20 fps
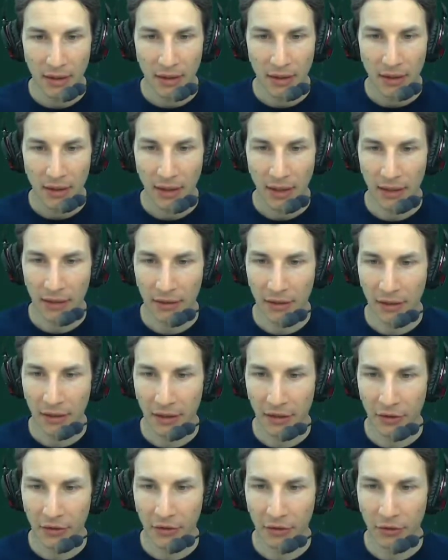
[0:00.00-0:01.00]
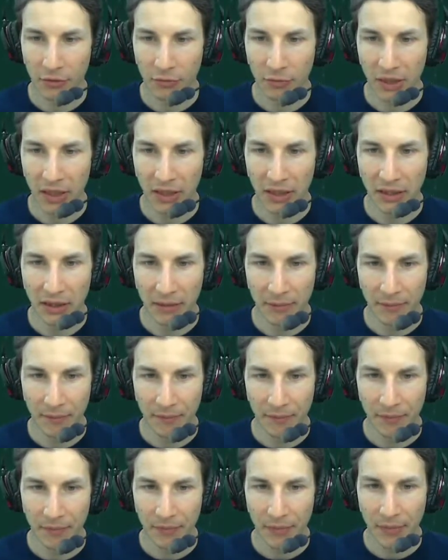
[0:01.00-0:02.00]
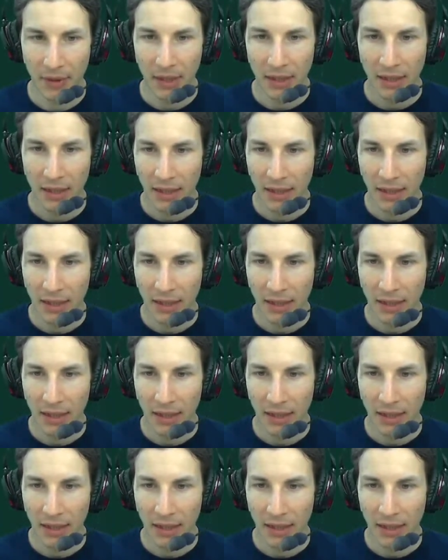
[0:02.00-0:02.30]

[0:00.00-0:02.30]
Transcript: and click on new medium. And